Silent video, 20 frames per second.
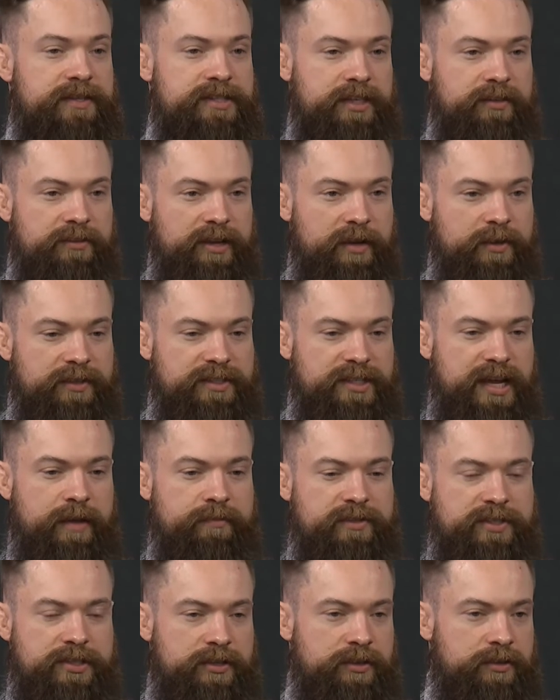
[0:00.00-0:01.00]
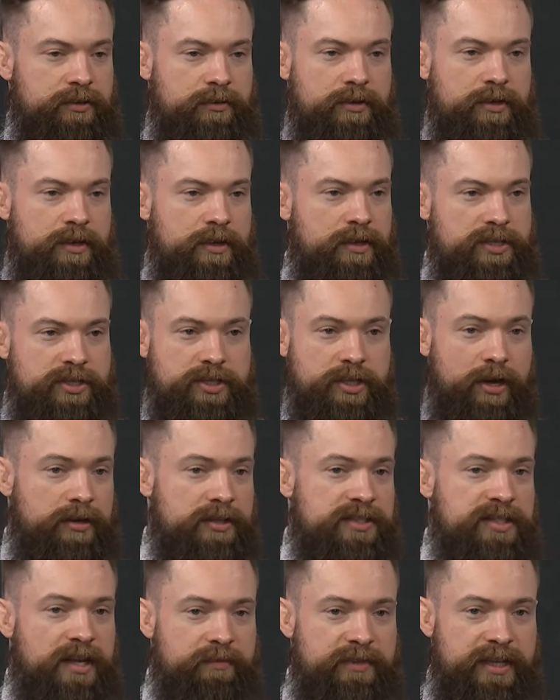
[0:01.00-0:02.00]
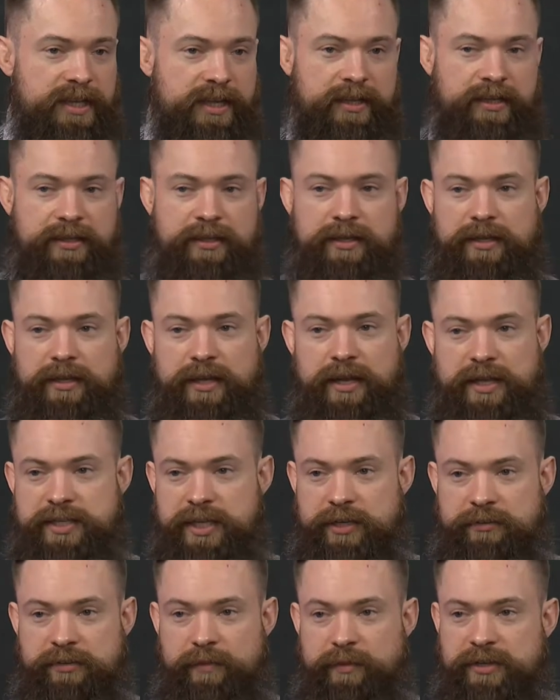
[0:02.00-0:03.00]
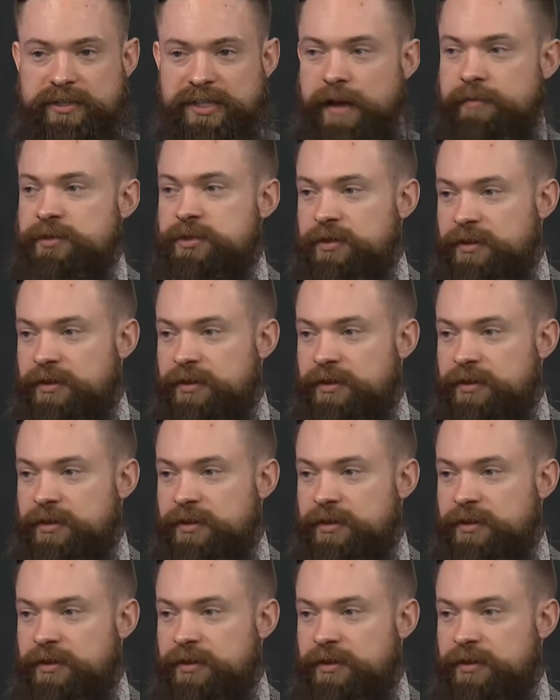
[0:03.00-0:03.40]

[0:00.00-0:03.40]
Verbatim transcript: an incredible time to start something. It's an incredible time to